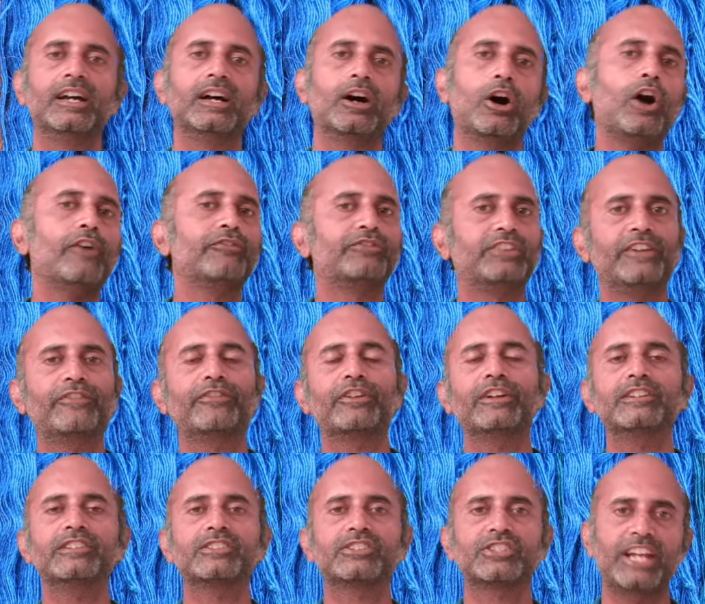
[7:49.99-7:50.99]
of
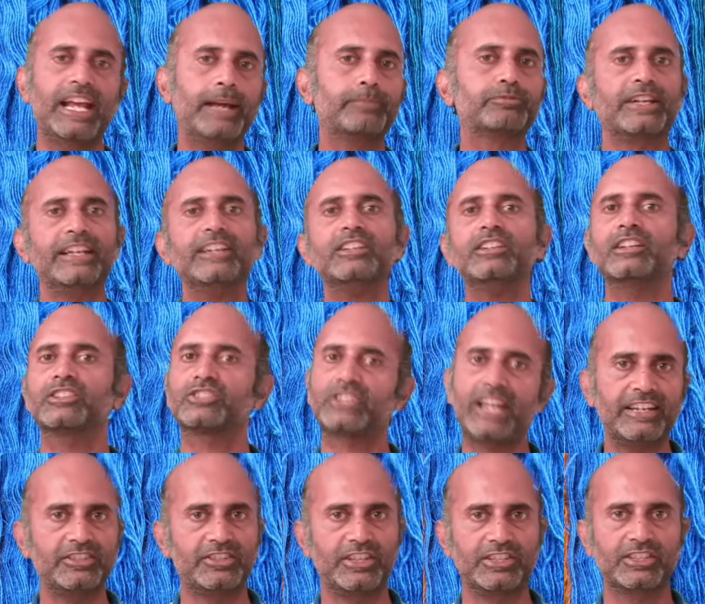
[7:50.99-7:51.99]
different shapes and
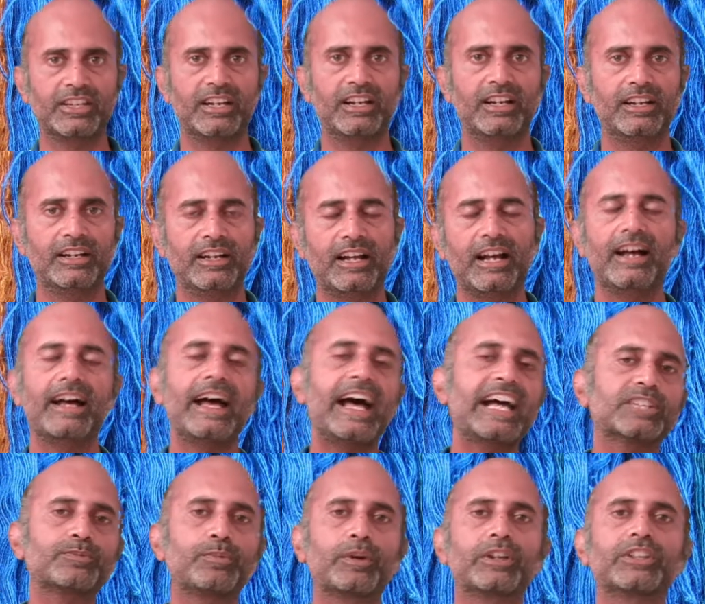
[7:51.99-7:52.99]
sizes
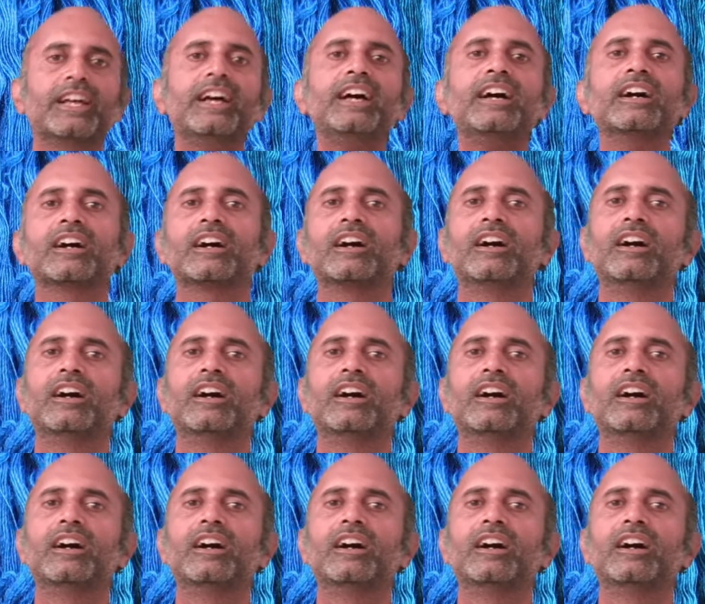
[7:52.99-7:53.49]
as per the